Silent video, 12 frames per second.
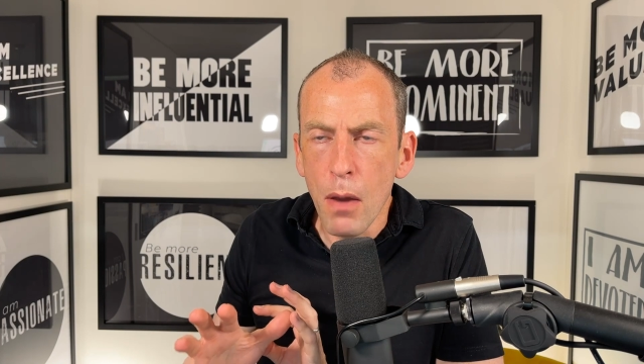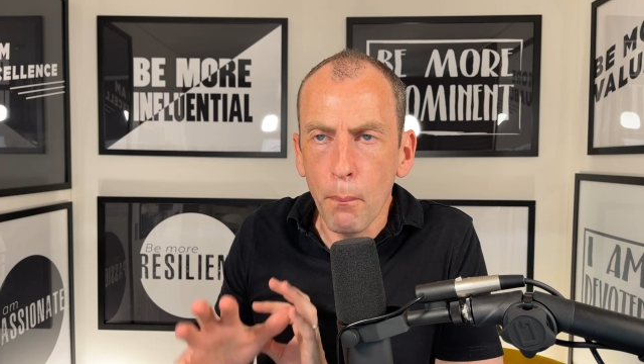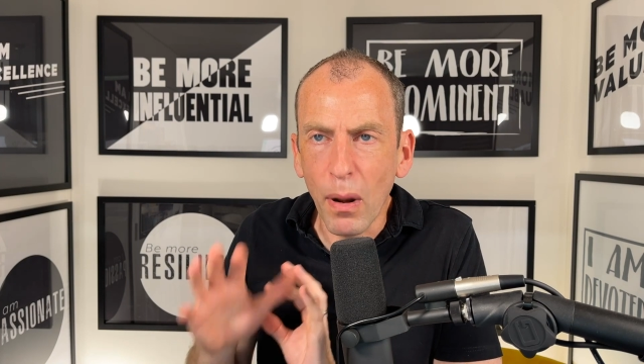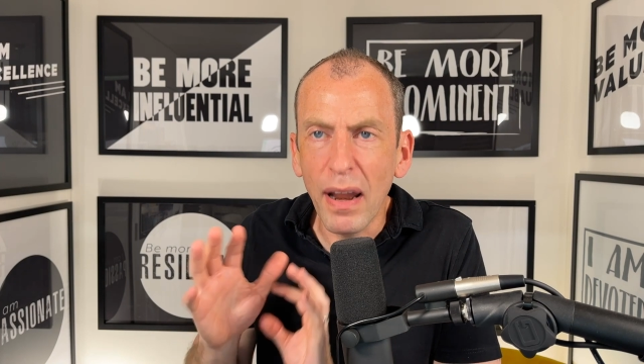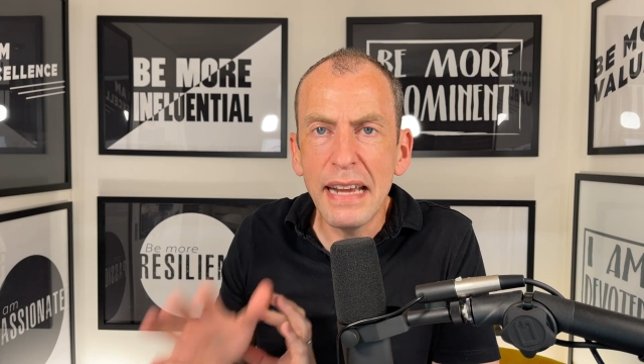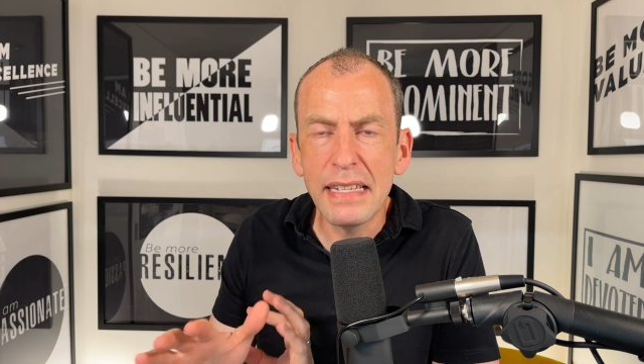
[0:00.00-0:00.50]

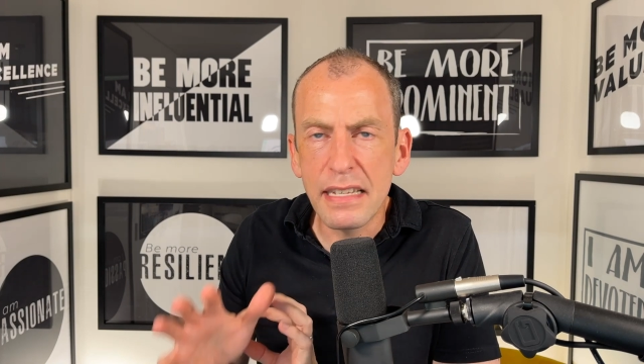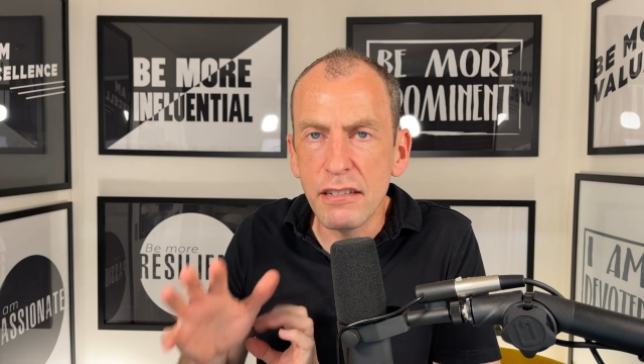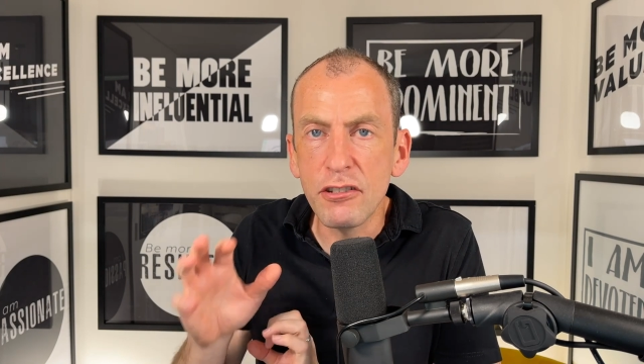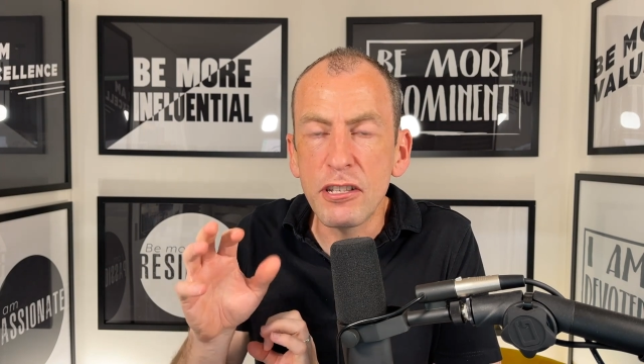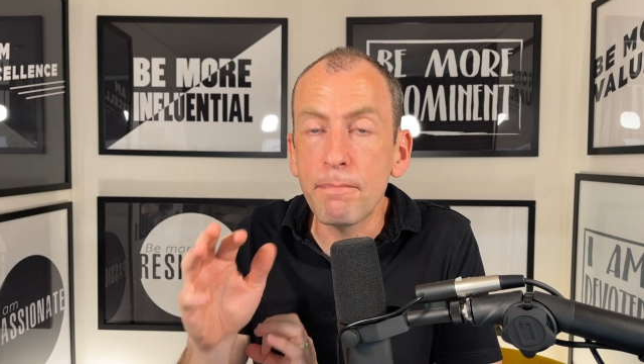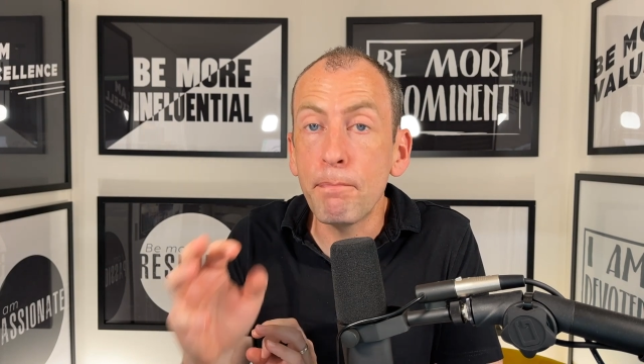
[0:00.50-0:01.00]
places
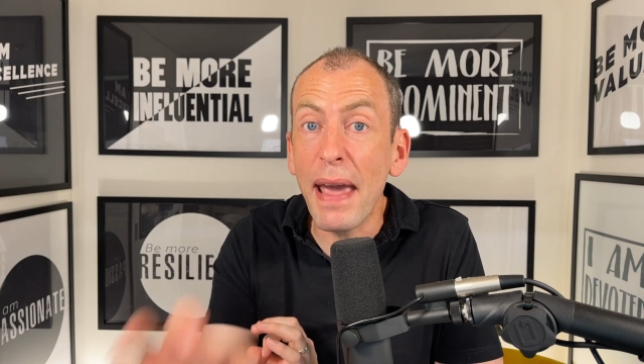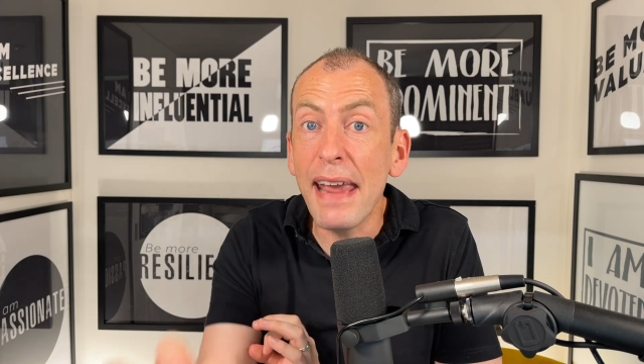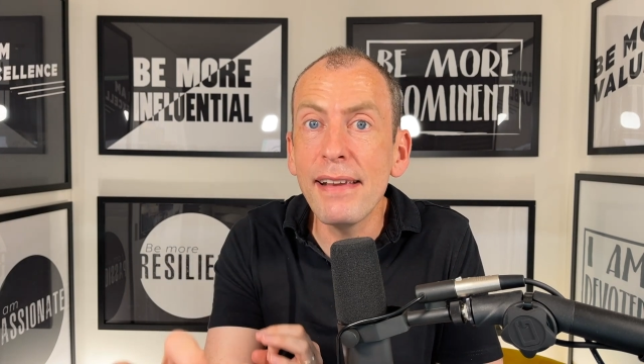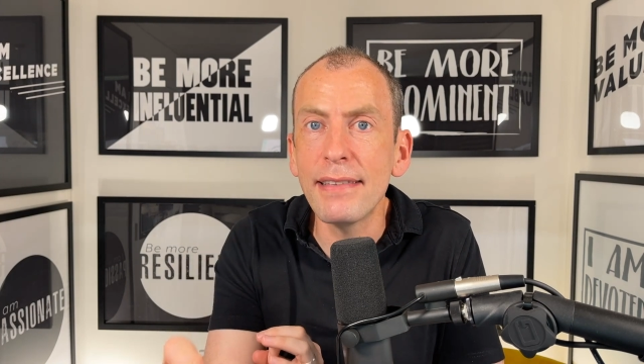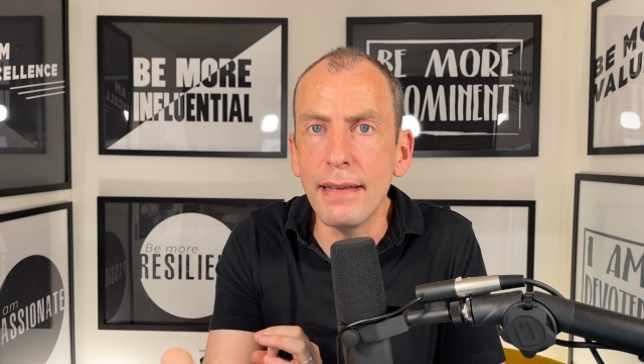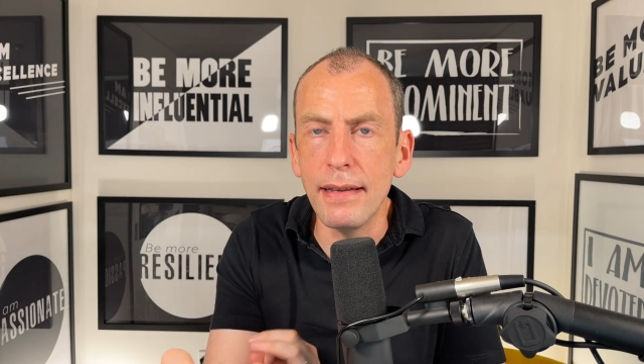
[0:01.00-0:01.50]
and
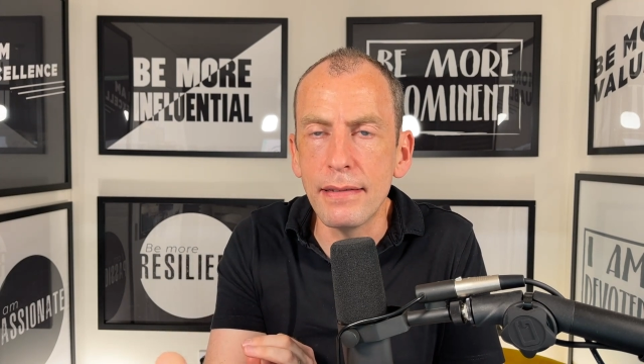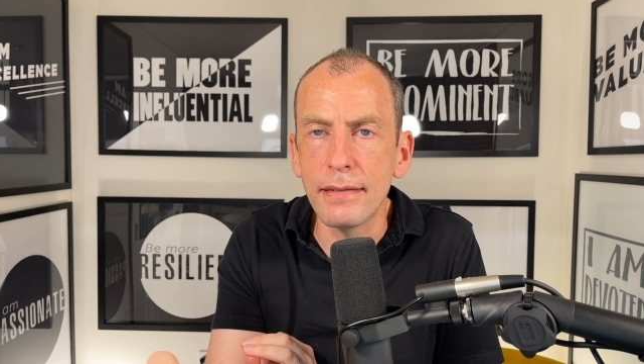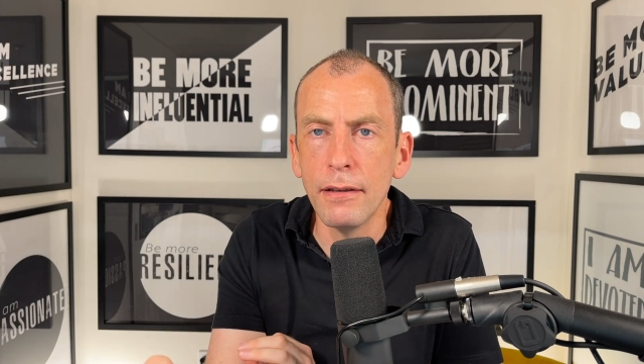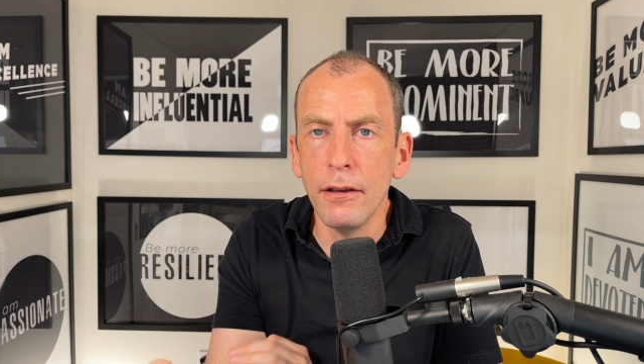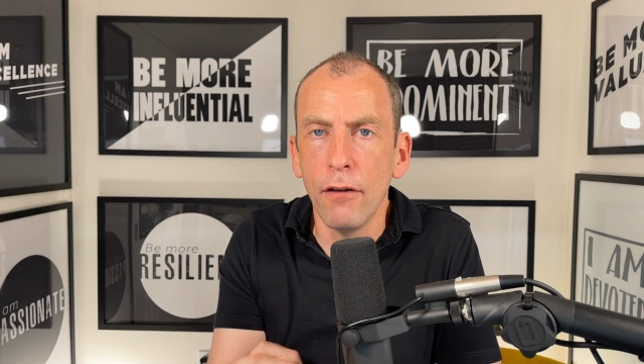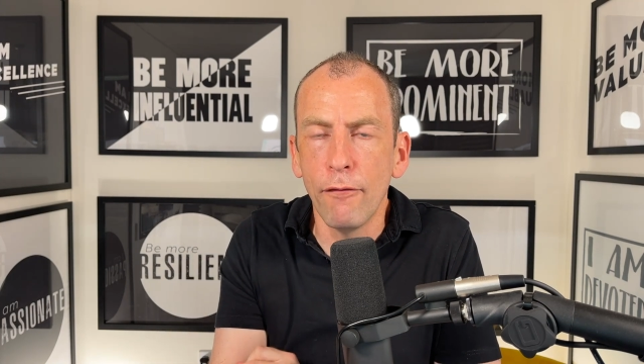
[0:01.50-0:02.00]

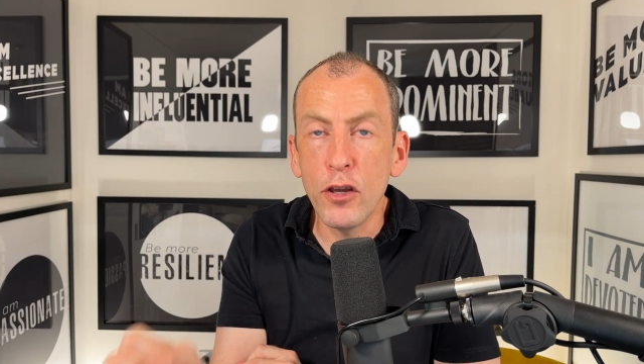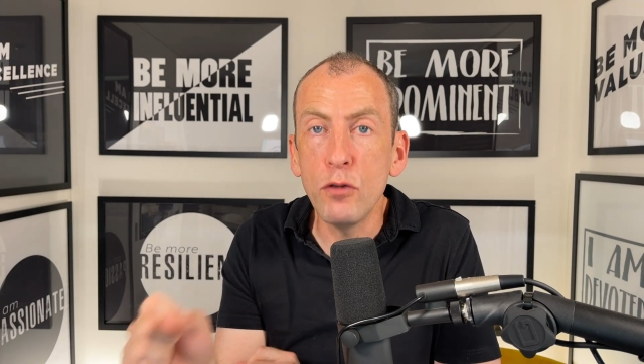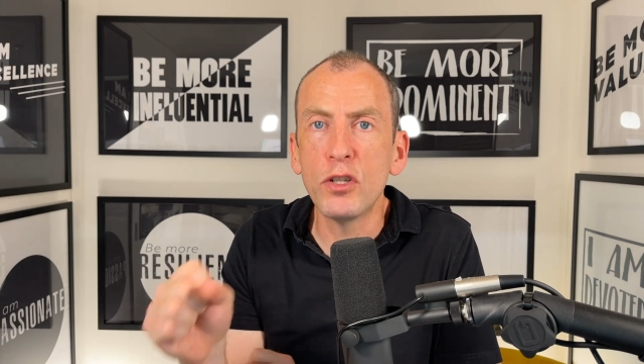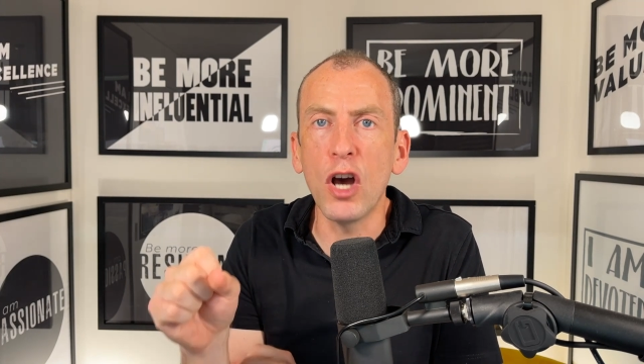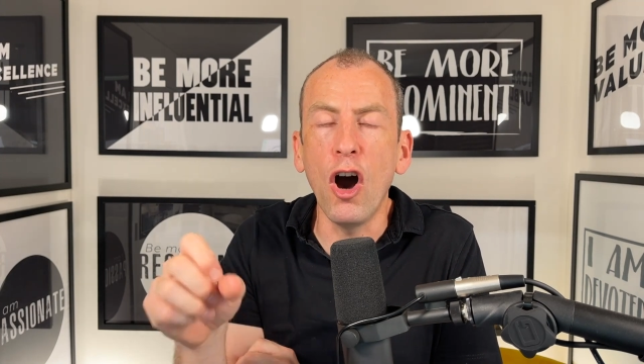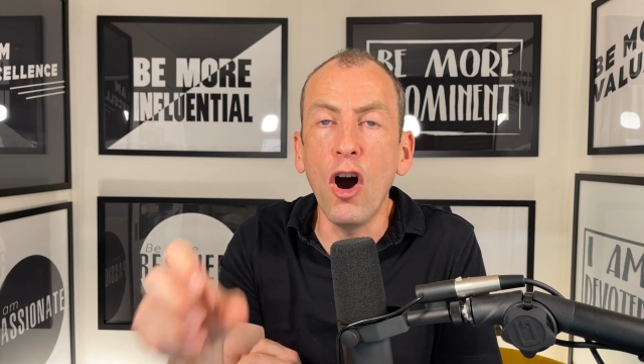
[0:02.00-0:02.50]
spaces for you to